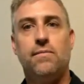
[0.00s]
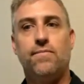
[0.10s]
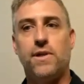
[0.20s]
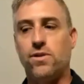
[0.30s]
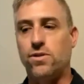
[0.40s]

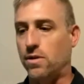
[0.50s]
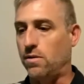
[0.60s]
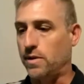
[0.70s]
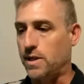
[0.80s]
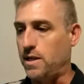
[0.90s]
And
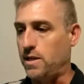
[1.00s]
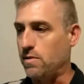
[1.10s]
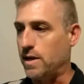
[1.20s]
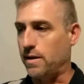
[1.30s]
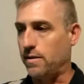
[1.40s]
so again, you
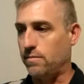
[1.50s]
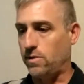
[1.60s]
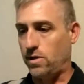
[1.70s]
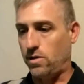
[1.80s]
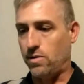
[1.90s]
got
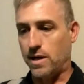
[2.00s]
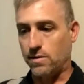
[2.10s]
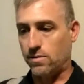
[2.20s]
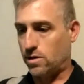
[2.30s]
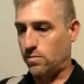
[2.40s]
you got a
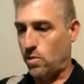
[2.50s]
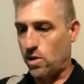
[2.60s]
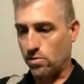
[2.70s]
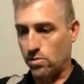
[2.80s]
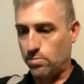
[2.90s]
small
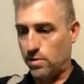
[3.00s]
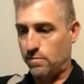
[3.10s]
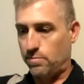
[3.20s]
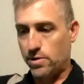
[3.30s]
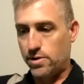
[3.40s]
group of
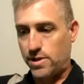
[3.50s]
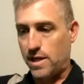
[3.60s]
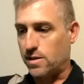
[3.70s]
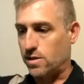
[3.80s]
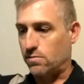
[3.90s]
both
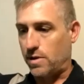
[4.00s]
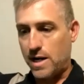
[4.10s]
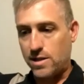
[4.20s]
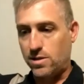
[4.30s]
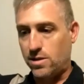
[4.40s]
sexes
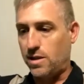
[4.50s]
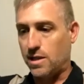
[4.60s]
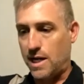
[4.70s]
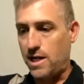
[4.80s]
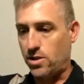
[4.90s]
rising to the
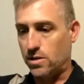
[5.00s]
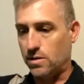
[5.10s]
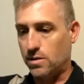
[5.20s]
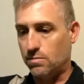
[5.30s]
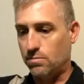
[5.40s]
occasion,
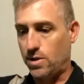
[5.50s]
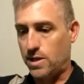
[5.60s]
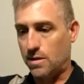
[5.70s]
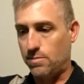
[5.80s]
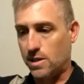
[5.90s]
but
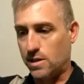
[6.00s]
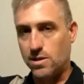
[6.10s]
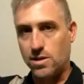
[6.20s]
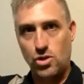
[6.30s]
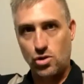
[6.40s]
yet because
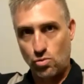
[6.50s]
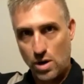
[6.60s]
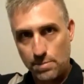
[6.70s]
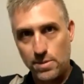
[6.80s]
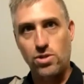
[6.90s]
the
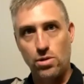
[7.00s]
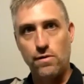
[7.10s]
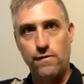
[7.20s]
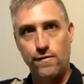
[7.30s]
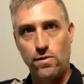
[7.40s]
swamp is so
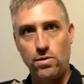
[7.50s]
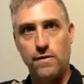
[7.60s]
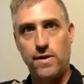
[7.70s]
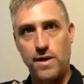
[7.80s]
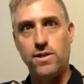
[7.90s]
full of
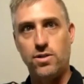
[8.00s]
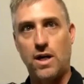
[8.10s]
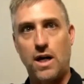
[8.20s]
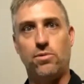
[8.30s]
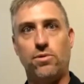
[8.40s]

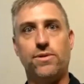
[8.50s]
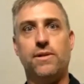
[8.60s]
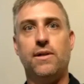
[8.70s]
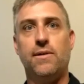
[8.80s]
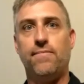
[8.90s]
undesirables,
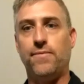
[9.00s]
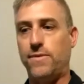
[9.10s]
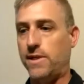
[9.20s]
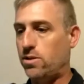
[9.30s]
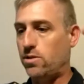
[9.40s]

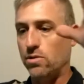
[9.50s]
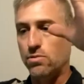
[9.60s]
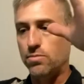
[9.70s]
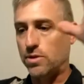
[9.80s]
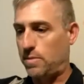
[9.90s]
these two
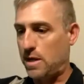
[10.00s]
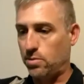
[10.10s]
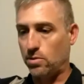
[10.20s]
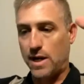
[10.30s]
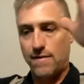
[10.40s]
groups of
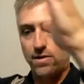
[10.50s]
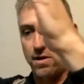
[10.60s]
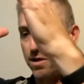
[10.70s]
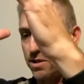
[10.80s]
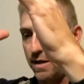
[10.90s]
people are having a
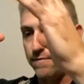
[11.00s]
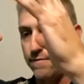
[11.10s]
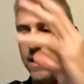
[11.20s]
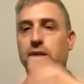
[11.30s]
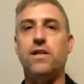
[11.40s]
hard time
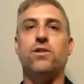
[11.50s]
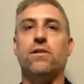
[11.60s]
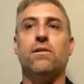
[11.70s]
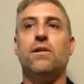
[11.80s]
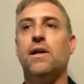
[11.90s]
finding each other.